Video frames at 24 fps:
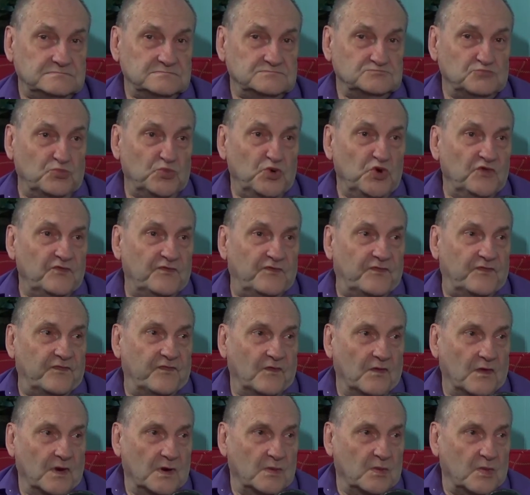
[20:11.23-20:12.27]
moved
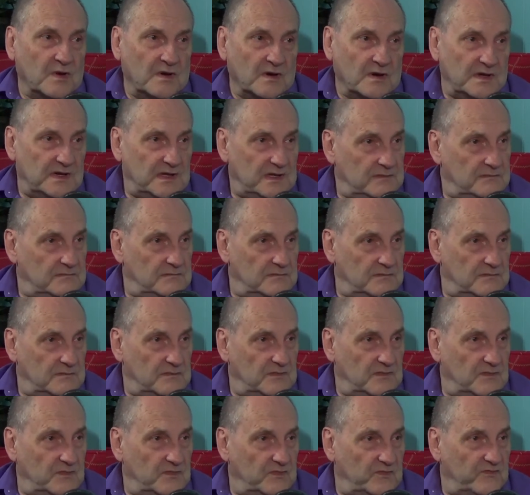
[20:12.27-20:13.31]
forward
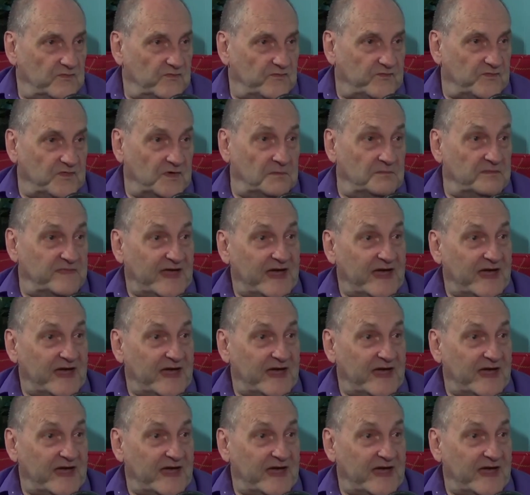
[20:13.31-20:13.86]
from